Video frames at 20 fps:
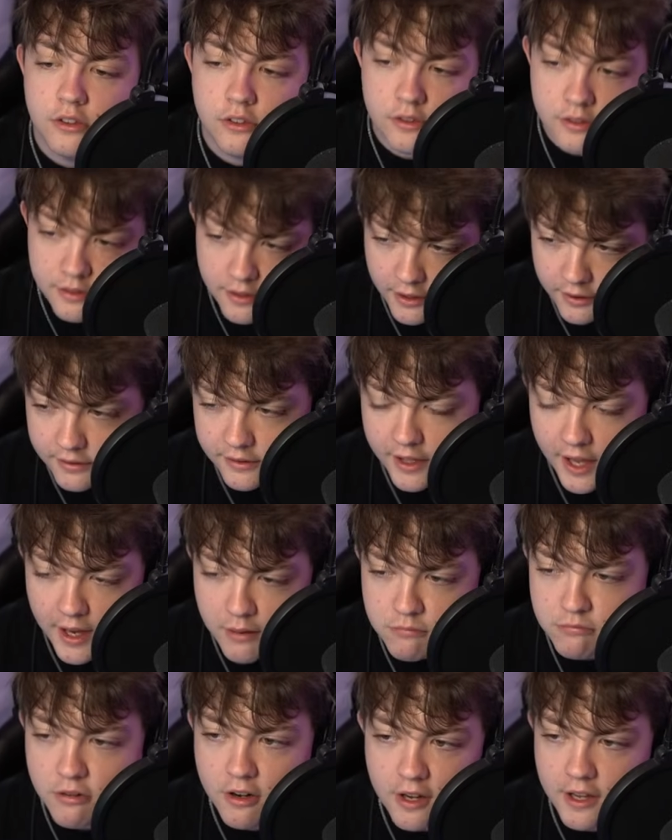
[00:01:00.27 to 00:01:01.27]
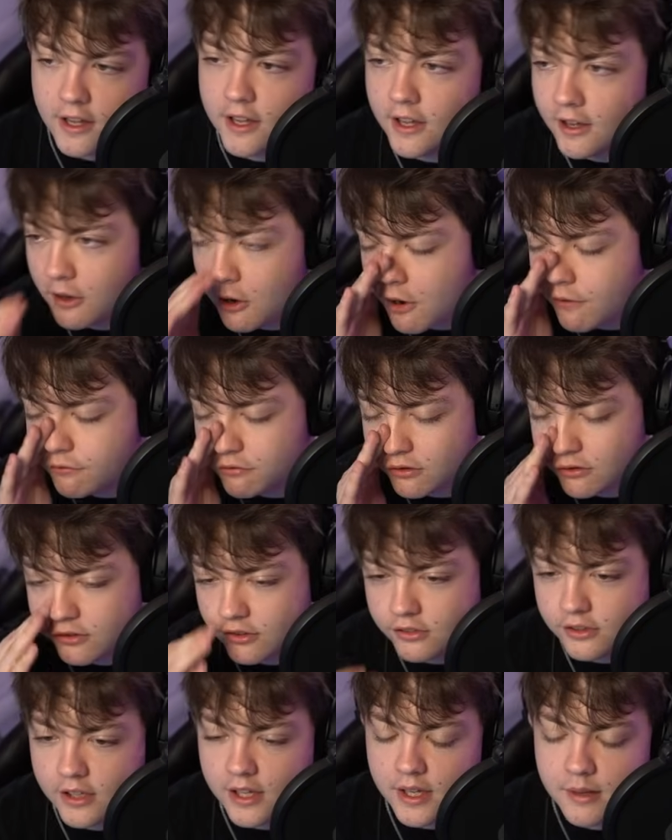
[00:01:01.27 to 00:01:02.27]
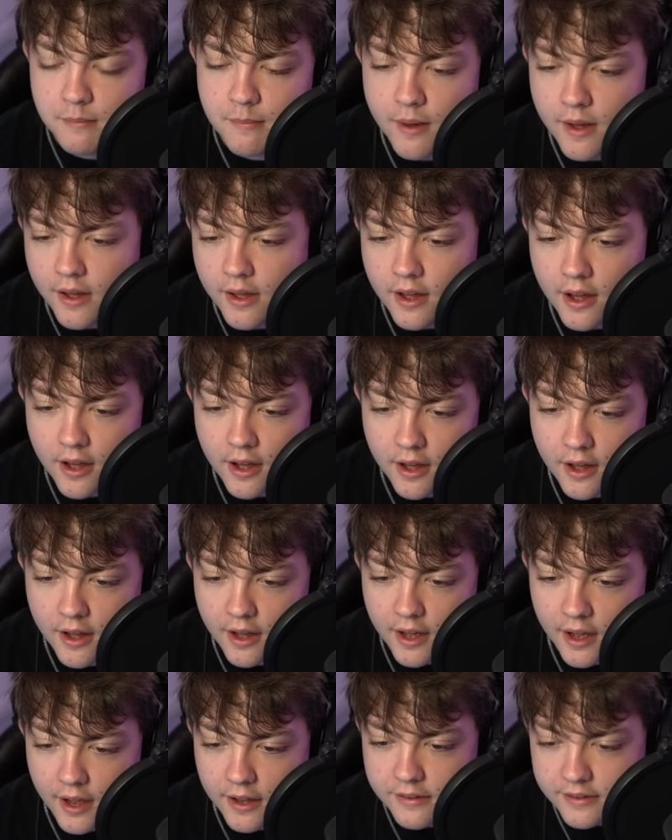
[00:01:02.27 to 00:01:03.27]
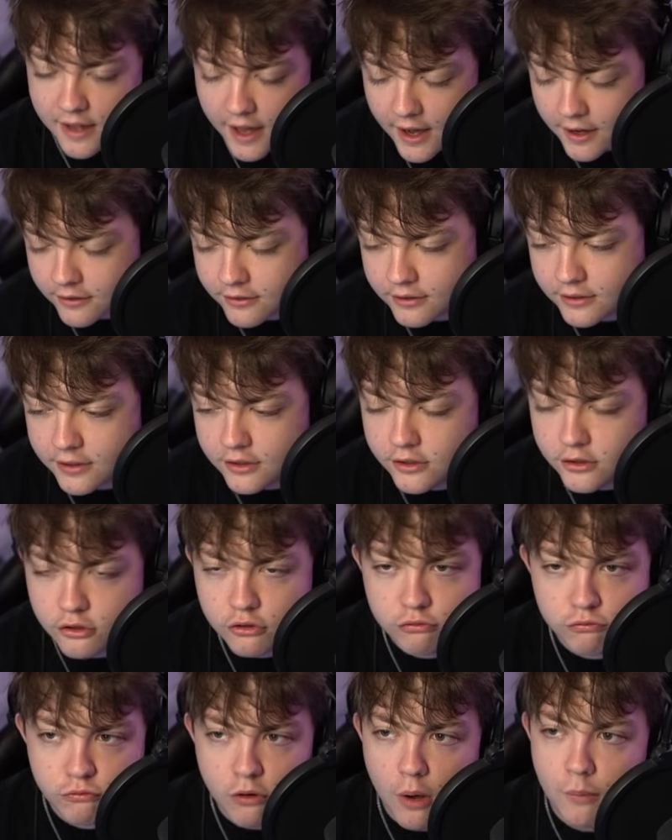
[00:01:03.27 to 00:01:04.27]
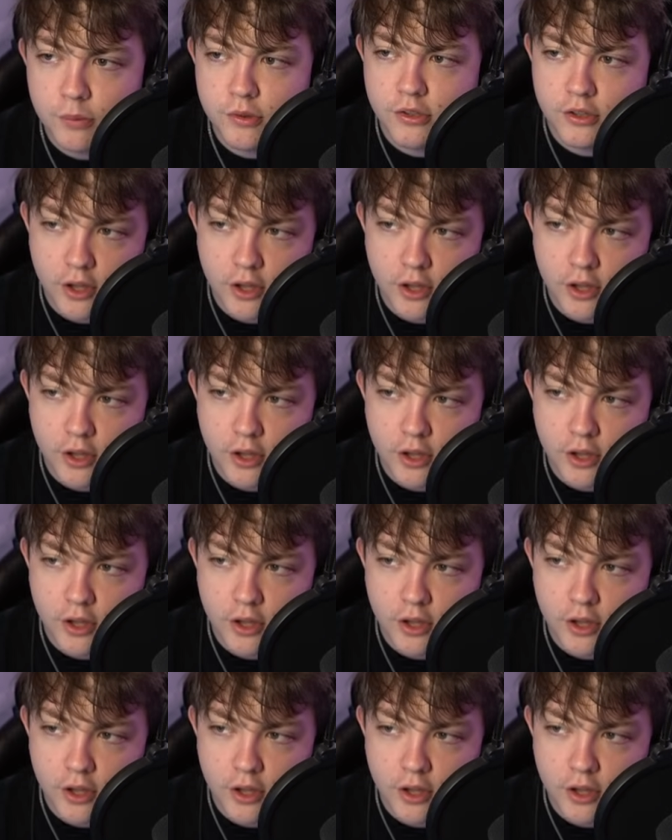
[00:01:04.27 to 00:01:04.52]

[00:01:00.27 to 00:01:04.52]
this game right here over on Steam has actually dropped